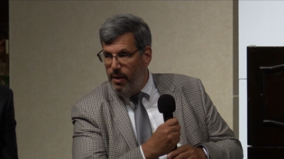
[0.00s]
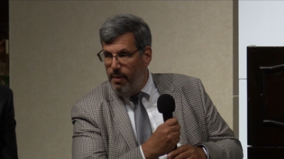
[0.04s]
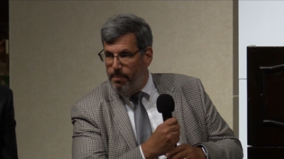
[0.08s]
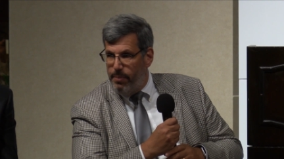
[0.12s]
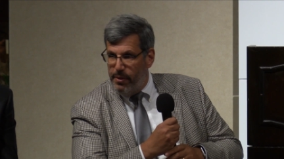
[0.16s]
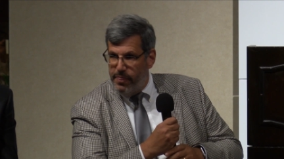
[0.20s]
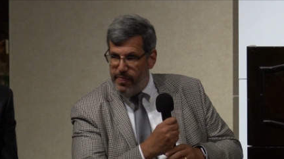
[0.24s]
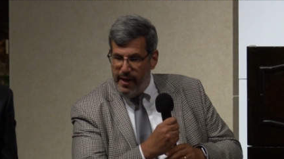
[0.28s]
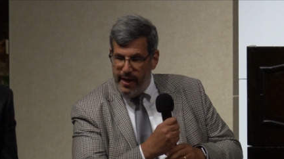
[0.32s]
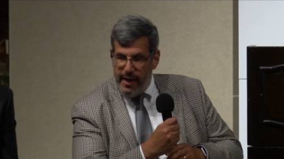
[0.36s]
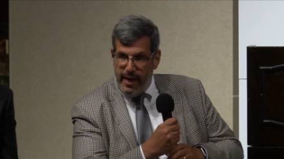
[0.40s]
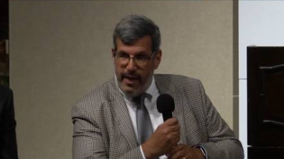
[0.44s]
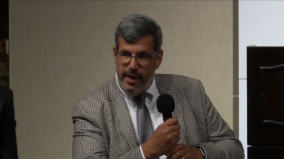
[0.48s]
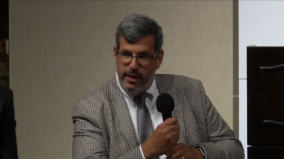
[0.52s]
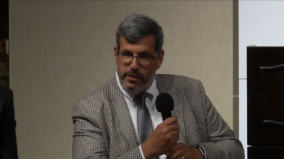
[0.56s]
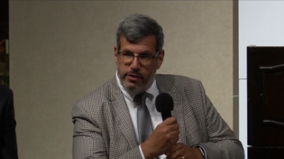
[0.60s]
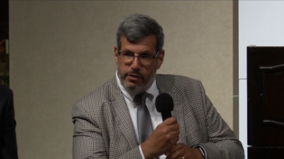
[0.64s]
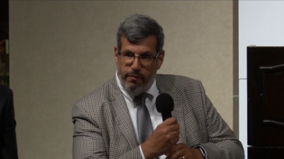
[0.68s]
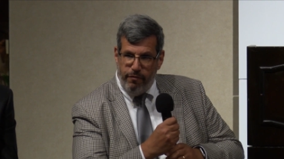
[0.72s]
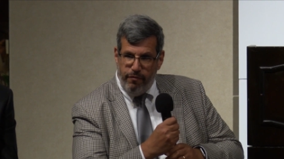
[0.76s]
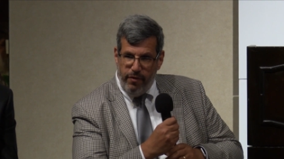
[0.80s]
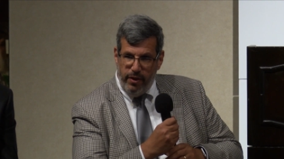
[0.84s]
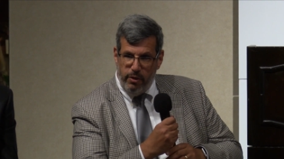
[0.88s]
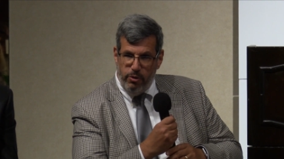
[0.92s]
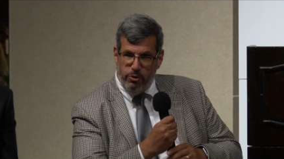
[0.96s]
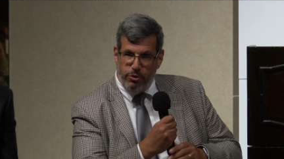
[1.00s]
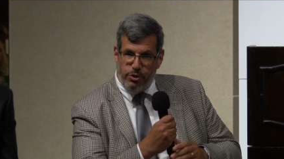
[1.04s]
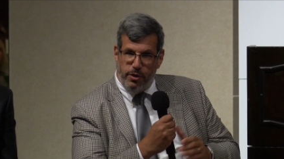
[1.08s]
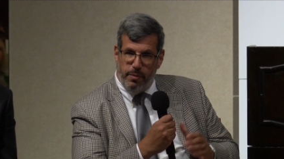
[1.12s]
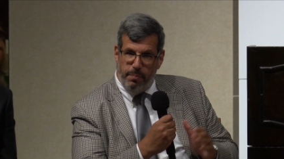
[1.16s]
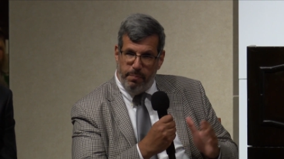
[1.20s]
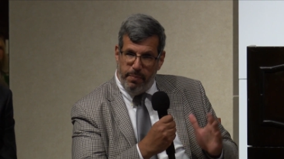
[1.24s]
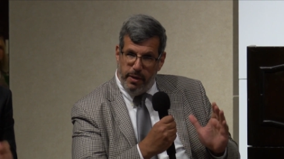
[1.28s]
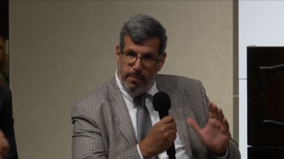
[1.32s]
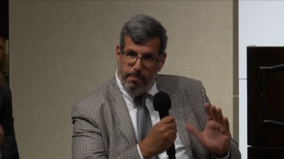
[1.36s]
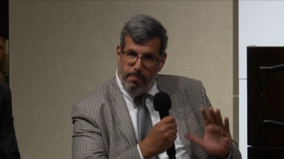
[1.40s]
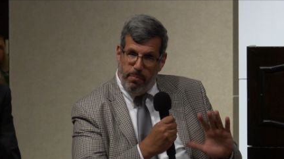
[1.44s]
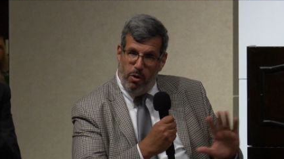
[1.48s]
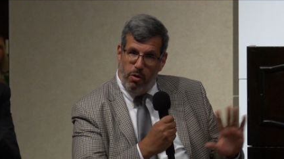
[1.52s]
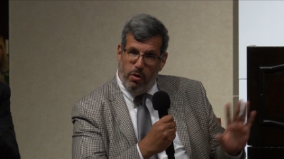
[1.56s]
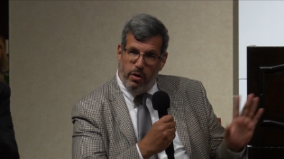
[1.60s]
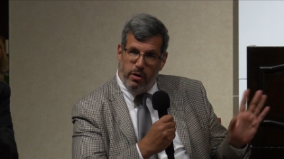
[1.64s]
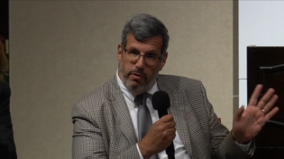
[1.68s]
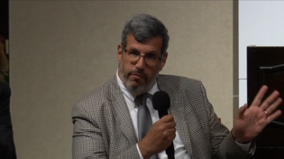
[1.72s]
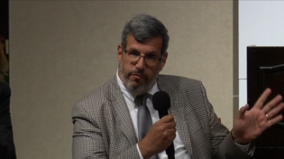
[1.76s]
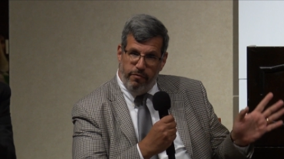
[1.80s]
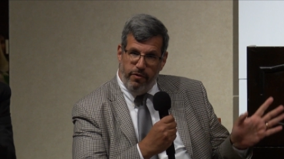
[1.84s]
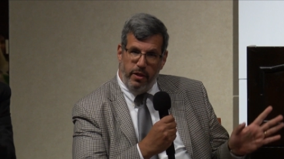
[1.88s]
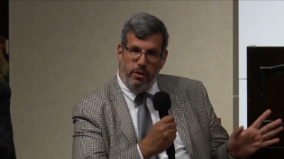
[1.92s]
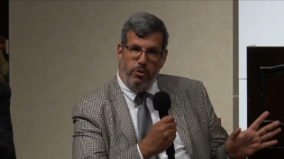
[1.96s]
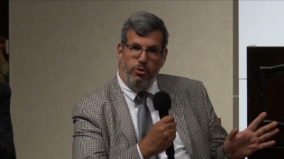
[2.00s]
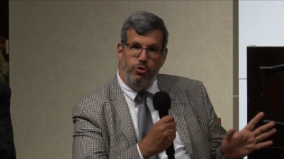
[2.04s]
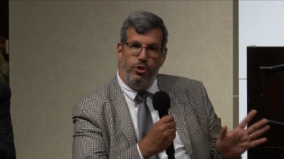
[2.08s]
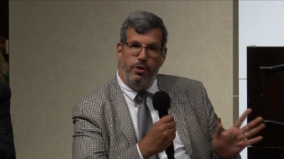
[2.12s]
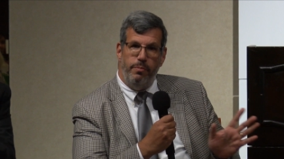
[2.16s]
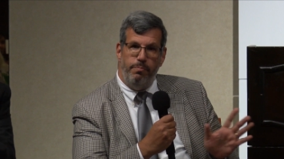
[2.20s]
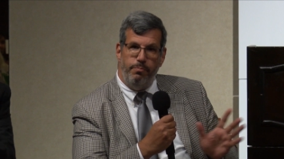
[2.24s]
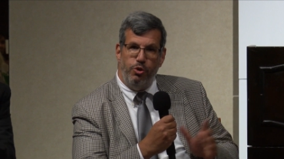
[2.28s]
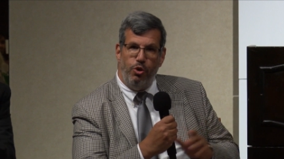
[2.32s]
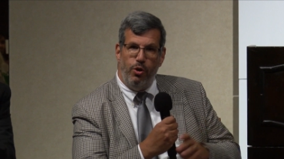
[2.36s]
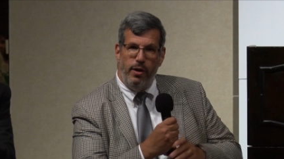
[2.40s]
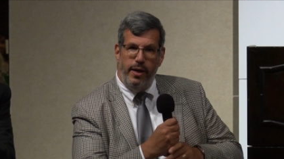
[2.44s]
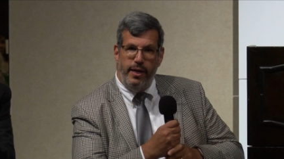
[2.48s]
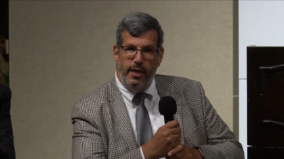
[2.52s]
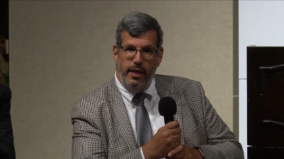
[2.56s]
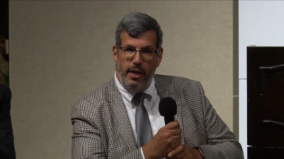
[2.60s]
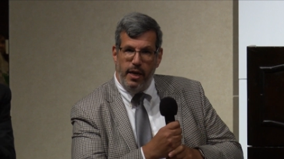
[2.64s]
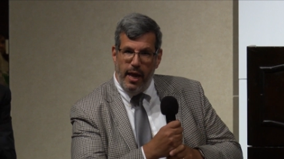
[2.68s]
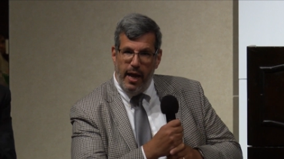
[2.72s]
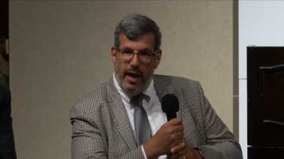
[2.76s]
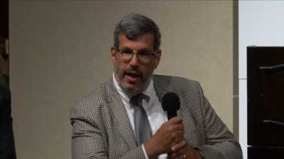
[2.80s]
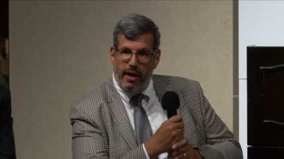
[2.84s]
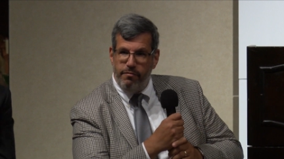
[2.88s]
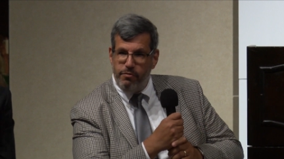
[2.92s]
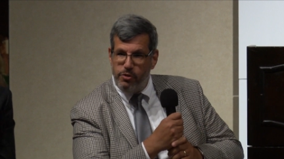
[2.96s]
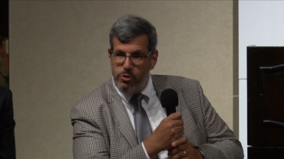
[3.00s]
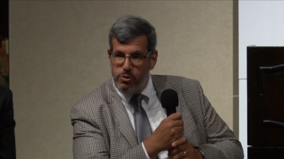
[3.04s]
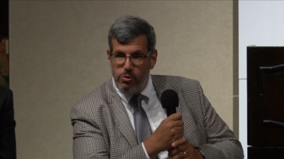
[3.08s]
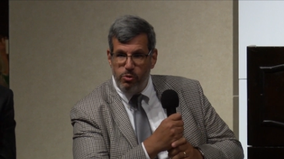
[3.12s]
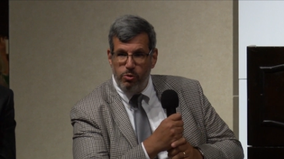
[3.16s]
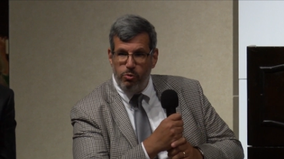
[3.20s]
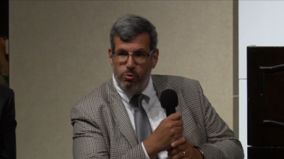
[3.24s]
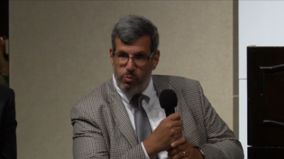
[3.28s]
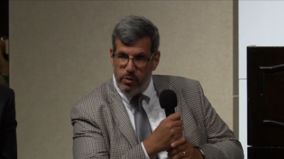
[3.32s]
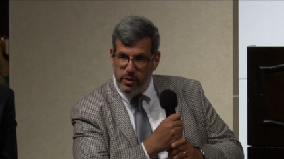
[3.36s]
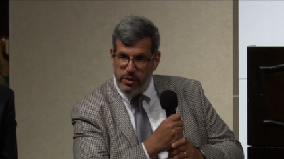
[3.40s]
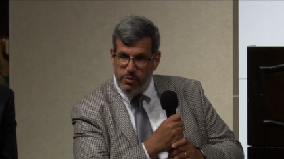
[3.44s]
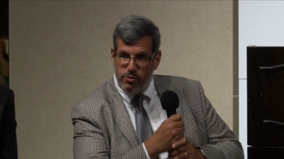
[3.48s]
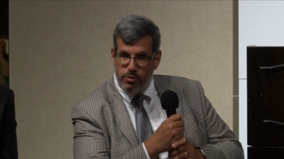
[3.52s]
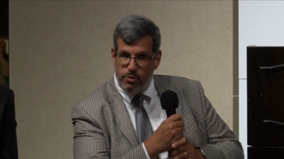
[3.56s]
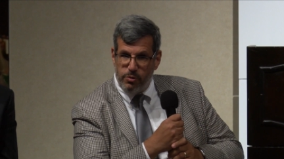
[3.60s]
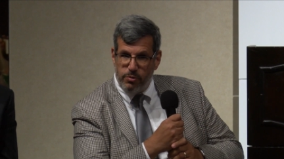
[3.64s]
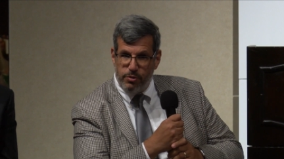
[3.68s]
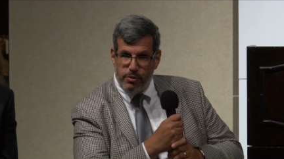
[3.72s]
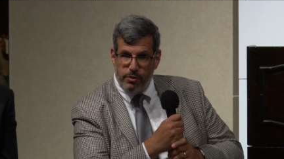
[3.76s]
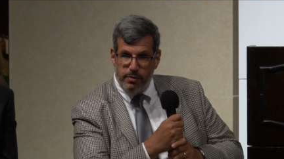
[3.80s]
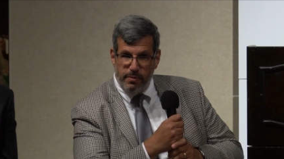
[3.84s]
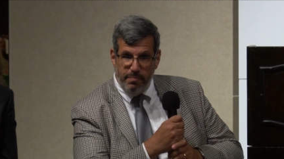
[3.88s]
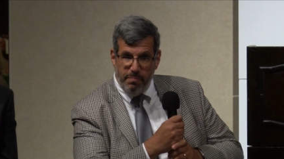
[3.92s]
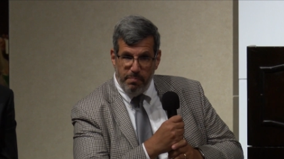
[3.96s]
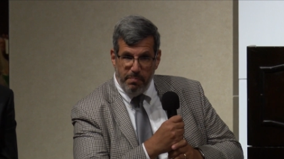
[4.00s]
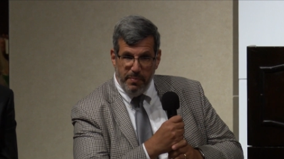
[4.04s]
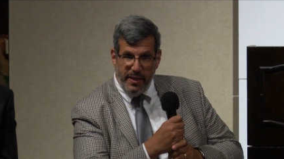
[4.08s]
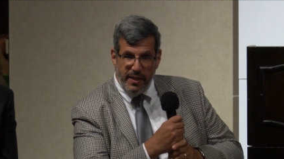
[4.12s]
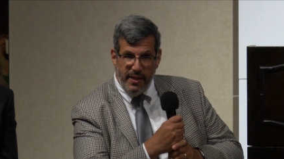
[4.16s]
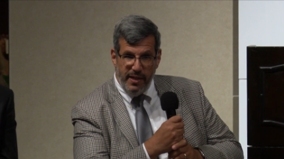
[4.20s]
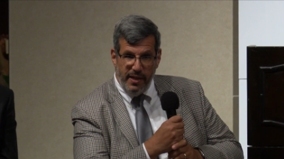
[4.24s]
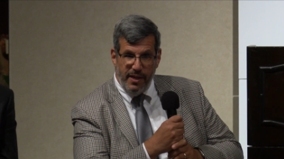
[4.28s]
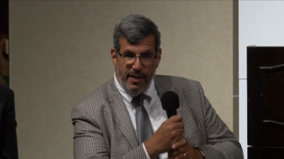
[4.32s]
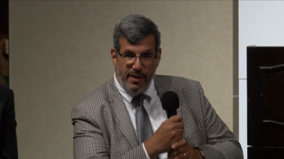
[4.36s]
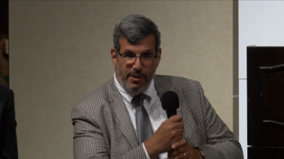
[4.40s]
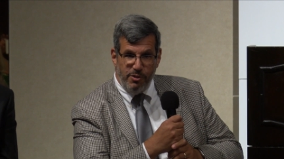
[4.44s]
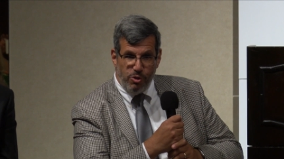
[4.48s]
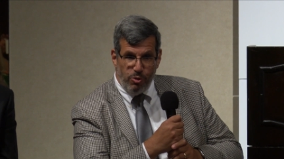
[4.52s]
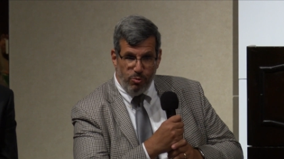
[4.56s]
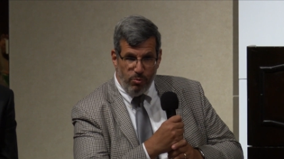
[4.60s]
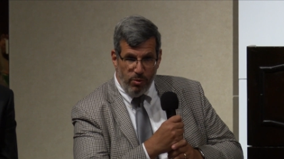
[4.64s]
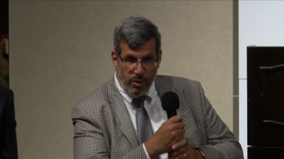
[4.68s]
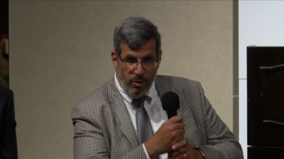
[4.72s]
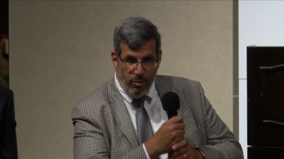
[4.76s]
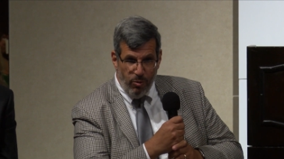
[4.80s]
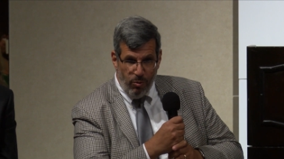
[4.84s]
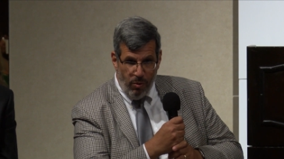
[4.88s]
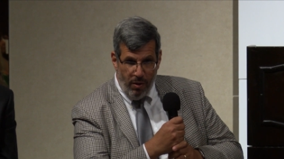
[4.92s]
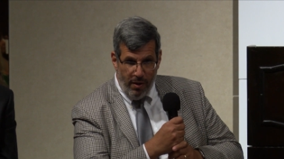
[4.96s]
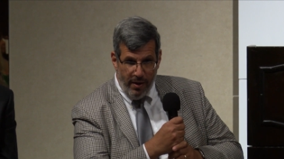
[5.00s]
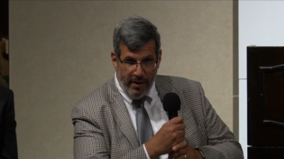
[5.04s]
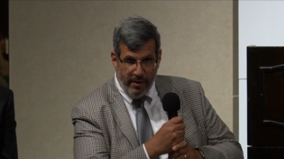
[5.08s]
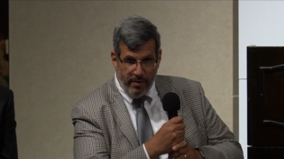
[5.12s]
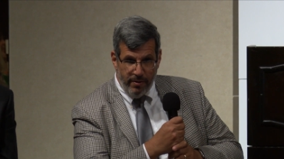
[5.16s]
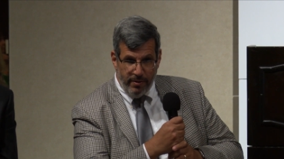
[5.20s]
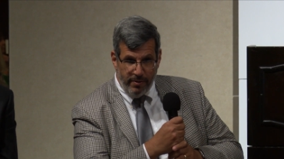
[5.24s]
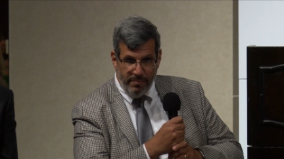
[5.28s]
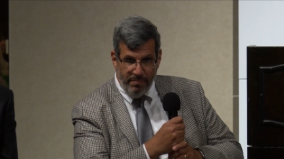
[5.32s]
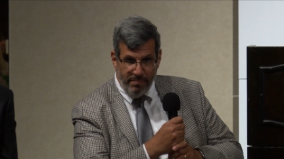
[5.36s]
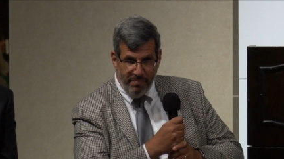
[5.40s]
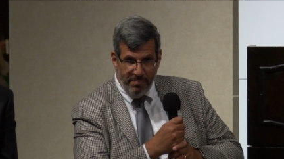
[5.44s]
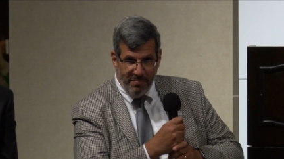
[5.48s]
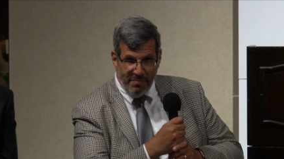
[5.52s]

But then I got to fellowship. And in part of fellowship training, you have to do research, meaning it's required,